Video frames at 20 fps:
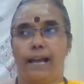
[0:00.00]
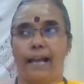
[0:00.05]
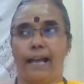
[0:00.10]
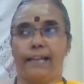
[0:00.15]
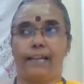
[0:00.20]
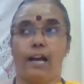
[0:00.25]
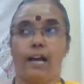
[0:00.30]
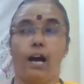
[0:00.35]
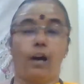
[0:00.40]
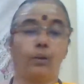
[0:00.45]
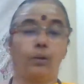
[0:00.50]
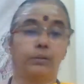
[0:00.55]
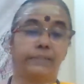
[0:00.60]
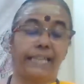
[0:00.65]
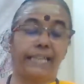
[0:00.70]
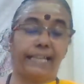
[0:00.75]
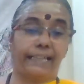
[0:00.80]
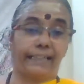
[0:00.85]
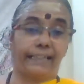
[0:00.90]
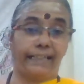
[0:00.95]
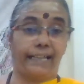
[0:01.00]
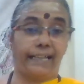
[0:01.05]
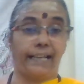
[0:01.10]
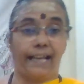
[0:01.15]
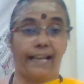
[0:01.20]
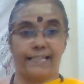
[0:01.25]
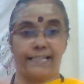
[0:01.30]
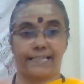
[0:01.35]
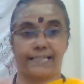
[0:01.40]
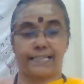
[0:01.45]
and how they
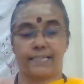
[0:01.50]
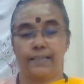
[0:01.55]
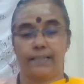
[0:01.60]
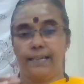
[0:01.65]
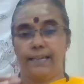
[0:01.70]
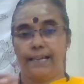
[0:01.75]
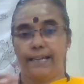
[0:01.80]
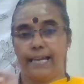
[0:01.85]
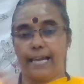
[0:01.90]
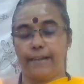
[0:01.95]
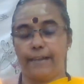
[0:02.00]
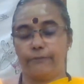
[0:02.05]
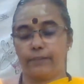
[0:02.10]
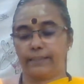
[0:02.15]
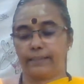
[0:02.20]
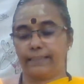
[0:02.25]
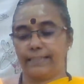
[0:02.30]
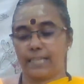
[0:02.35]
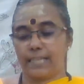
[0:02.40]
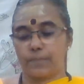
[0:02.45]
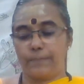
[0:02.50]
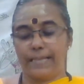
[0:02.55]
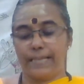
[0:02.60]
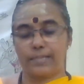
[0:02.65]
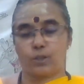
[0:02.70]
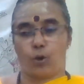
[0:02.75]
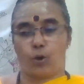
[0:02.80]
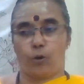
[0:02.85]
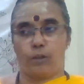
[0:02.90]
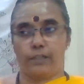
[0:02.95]
realize, everything is
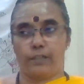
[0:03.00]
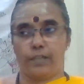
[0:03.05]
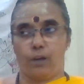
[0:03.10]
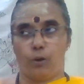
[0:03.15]
being told.